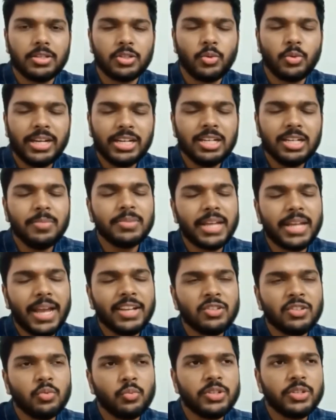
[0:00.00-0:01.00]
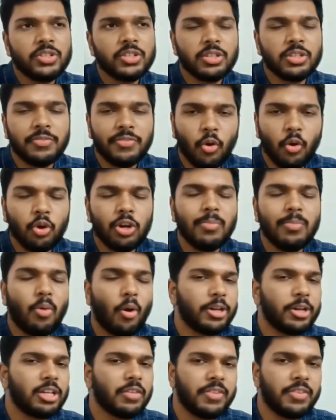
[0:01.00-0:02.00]
So income tax, which is the focal
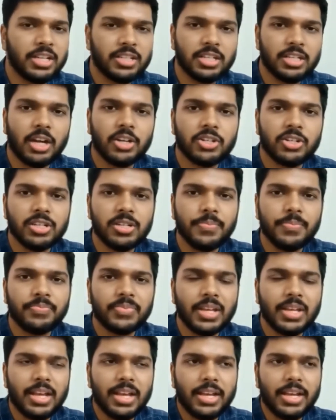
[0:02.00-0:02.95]
point of a discussion,